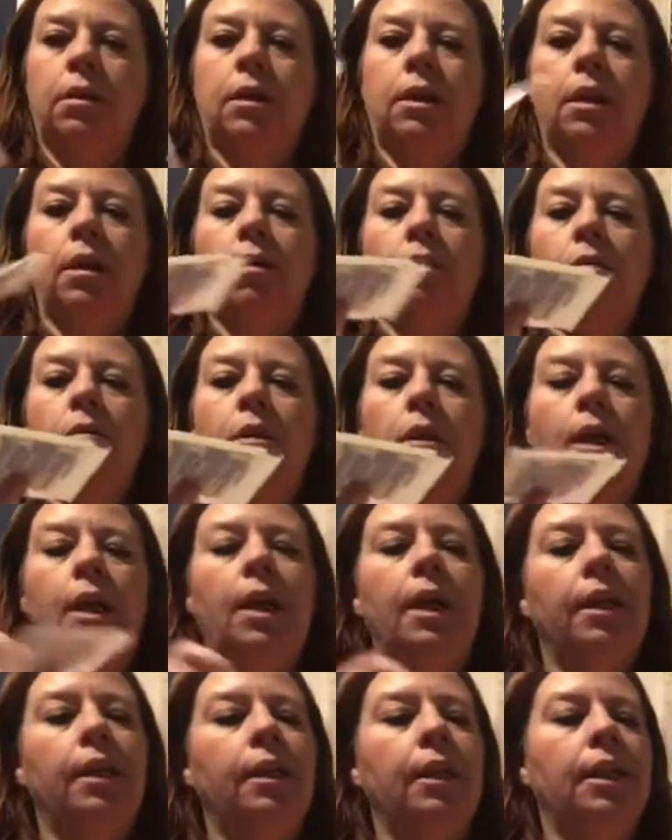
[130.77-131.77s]
So
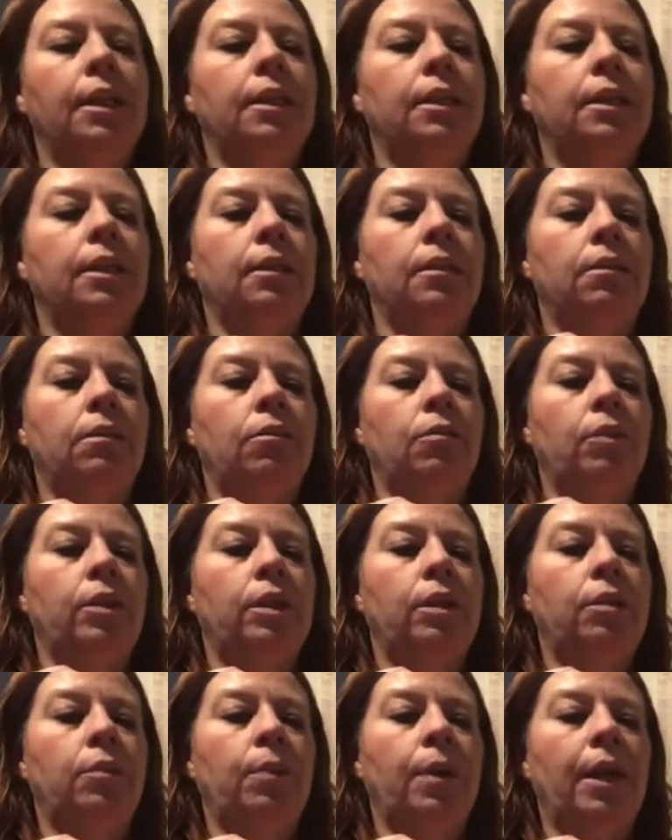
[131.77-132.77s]
this, when
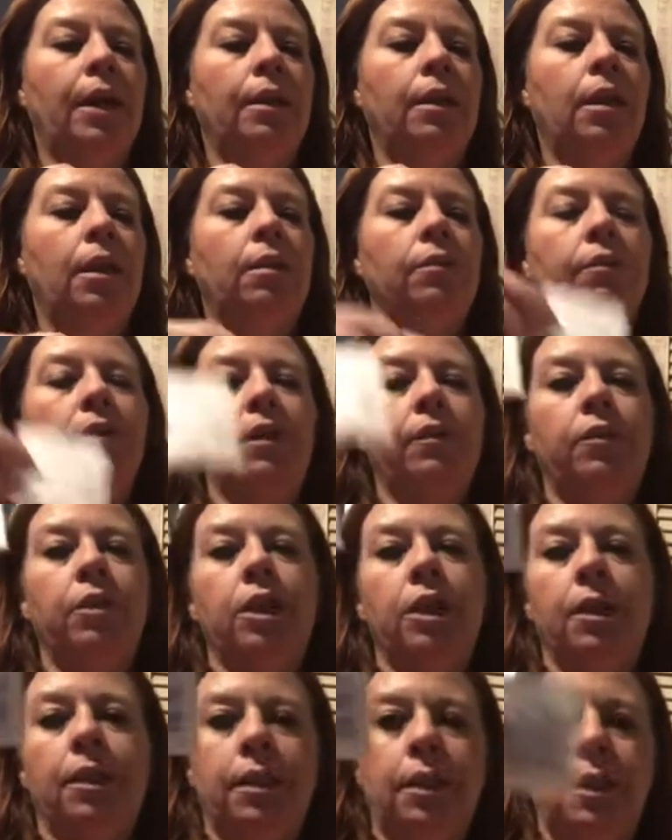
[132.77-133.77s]
you buy the unflavored
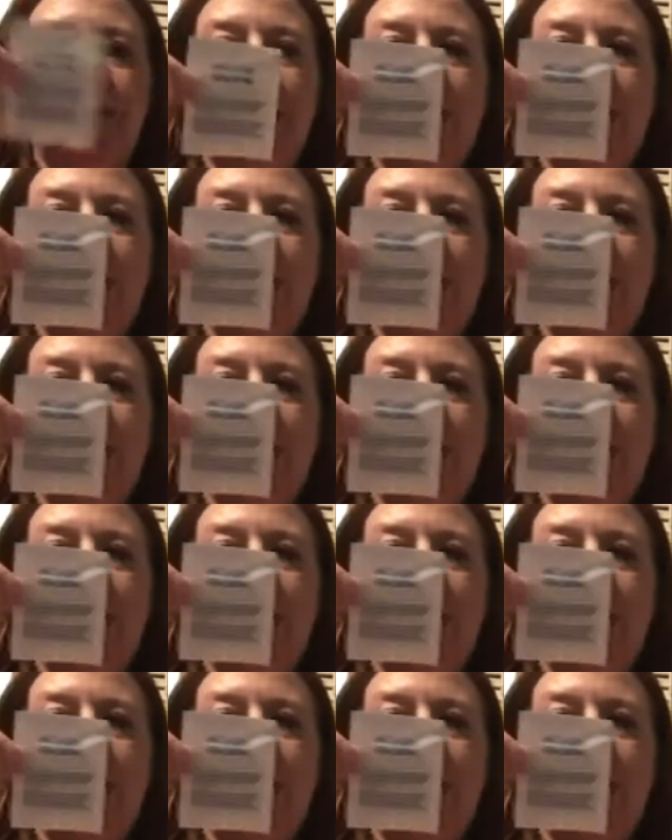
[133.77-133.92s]
gelatin,